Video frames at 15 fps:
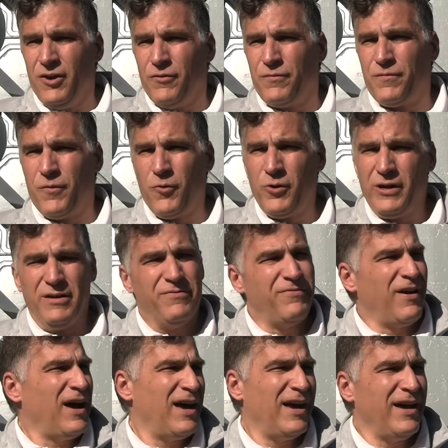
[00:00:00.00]

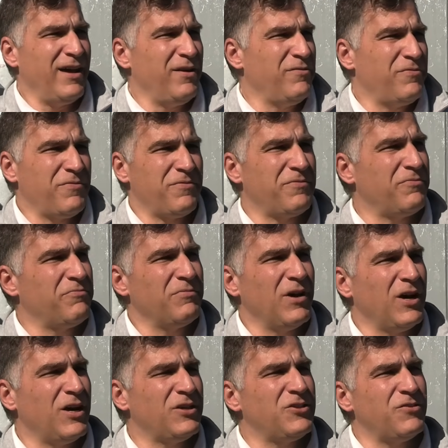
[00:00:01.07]
45
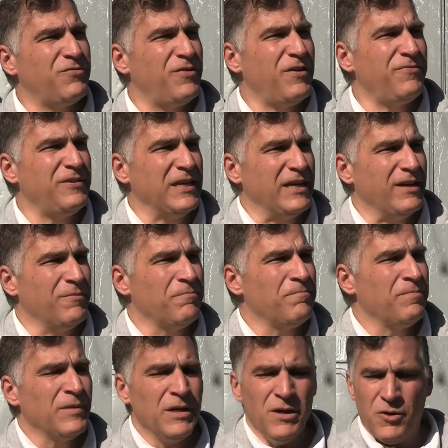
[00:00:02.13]
to 50.
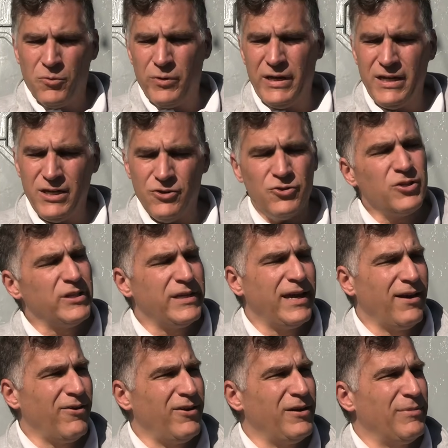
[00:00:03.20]
We usually
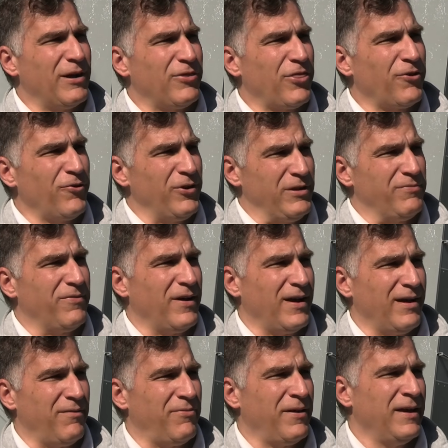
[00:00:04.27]
carried about
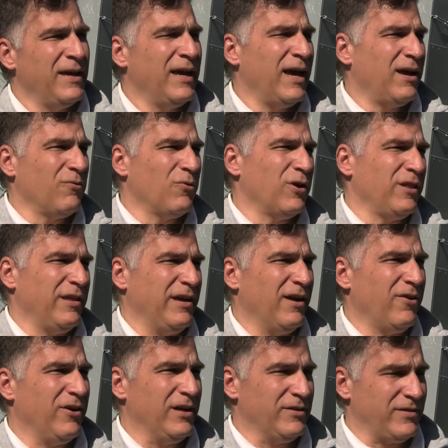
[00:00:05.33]
35. And one of the
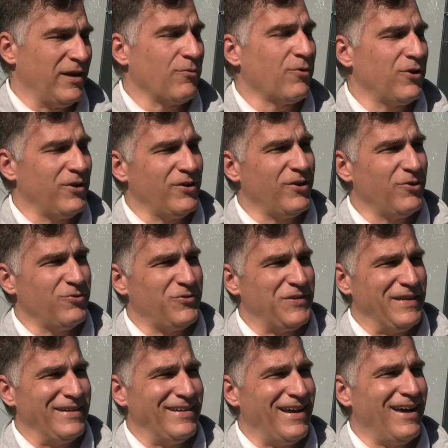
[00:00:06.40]
areas that we're going to go
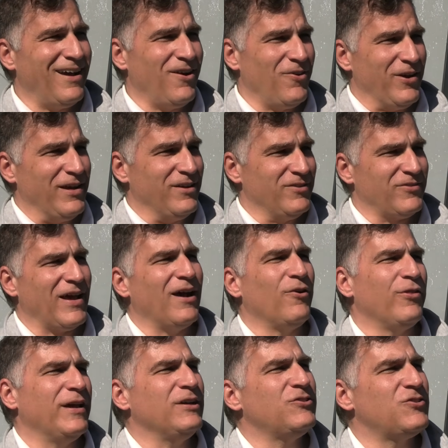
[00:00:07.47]
see now is
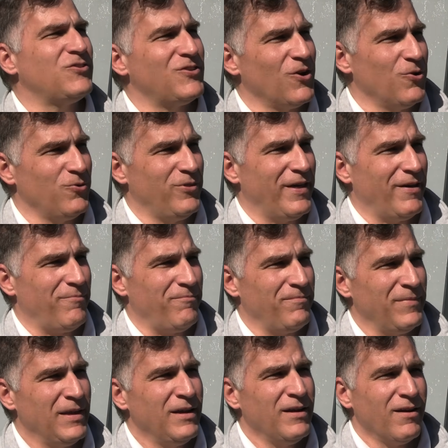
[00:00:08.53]
how they stowed them.
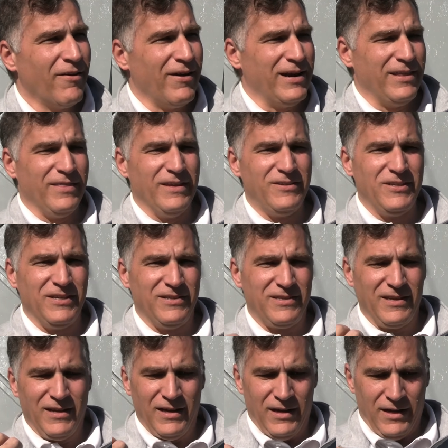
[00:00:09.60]
All right, and this is